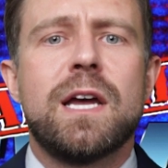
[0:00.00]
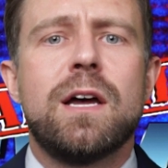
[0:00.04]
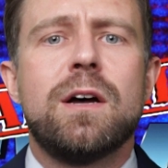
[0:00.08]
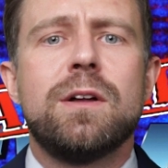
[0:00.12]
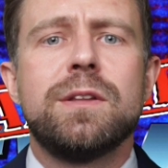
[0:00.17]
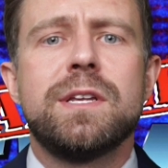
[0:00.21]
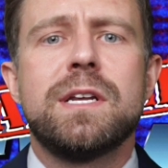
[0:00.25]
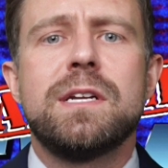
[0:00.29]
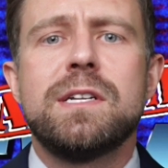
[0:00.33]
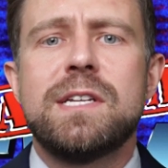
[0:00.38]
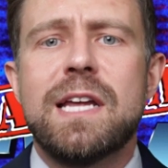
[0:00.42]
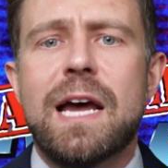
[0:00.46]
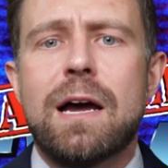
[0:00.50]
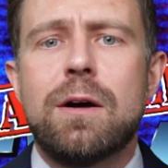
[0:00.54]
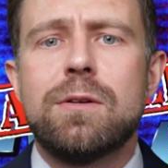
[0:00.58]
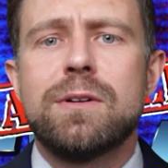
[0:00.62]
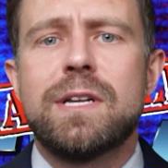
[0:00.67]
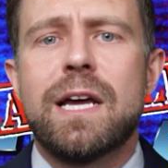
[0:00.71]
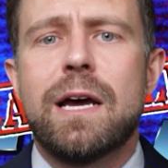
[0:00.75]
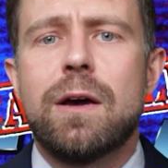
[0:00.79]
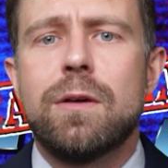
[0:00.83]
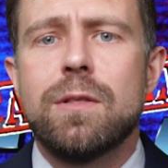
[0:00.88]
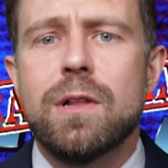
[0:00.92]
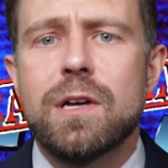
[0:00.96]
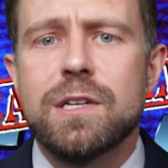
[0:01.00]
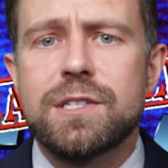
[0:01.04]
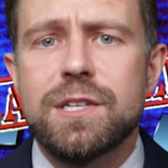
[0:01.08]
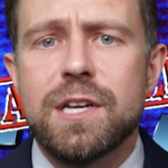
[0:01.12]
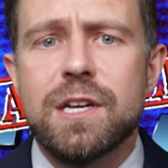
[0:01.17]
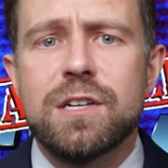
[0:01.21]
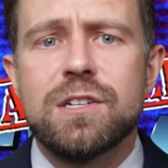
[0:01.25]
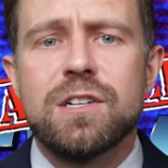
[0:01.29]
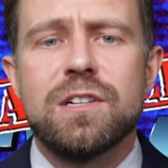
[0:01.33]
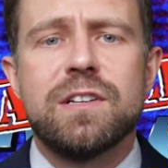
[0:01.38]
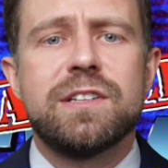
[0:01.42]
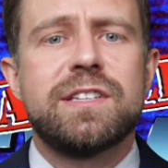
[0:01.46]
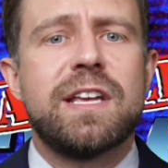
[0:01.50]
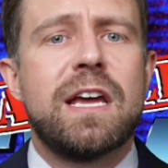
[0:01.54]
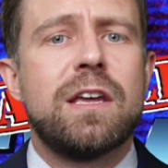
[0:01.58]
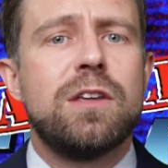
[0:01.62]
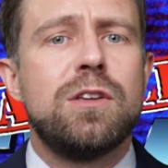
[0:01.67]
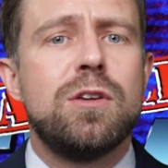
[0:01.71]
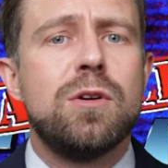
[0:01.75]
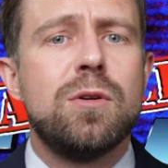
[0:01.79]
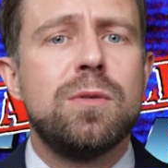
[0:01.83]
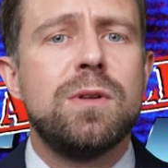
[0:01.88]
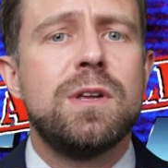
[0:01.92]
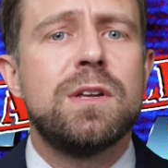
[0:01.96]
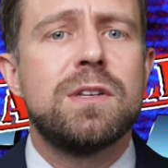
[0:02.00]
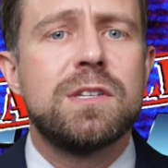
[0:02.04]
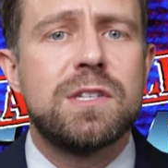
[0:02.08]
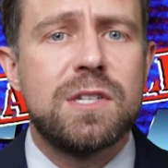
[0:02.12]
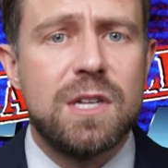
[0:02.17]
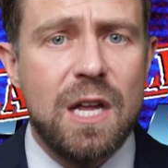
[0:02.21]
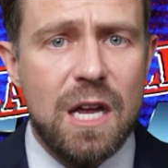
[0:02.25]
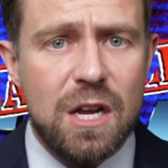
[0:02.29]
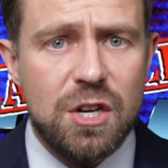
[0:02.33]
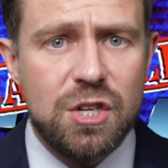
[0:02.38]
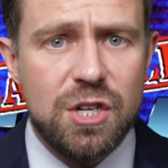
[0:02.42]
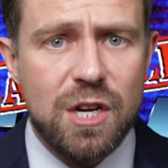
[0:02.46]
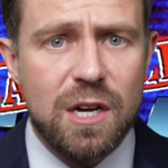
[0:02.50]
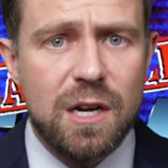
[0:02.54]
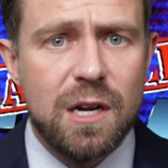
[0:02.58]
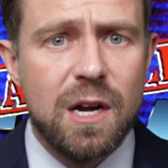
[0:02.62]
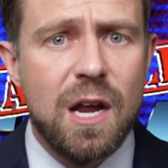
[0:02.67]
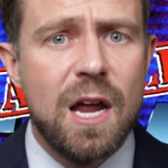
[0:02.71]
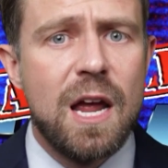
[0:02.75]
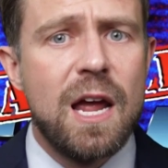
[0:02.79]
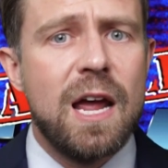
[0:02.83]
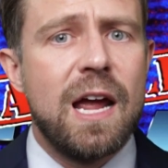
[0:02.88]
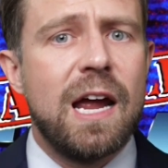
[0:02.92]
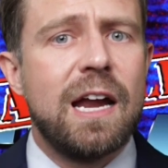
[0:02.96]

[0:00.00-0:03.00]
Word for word: held in downtown Los Angeles at Union Station,